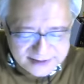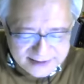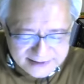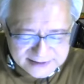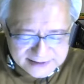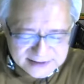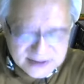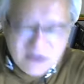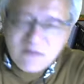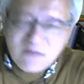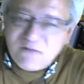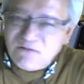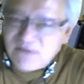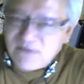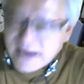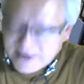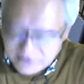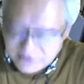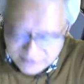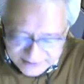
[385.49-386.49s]
is
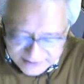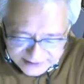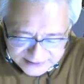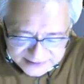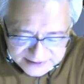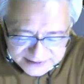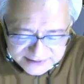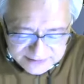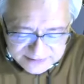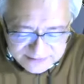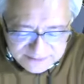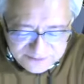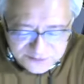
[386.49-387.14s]
violent.